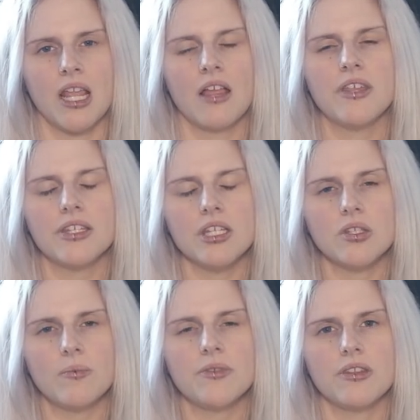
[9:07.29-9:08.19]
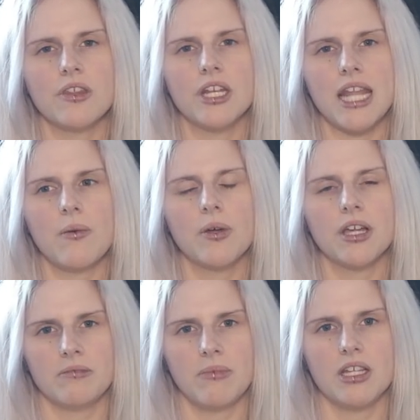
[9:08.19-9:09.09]
This is something that the network
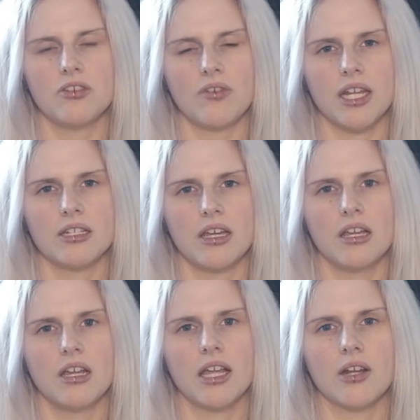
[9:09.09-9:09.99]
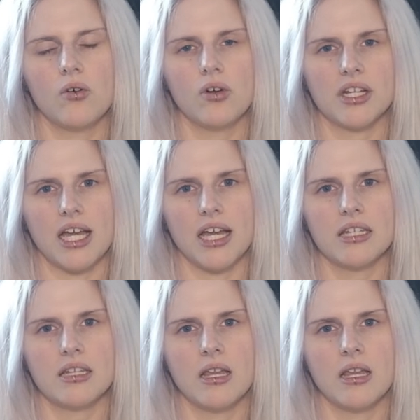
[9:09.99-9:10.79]
administrator can organise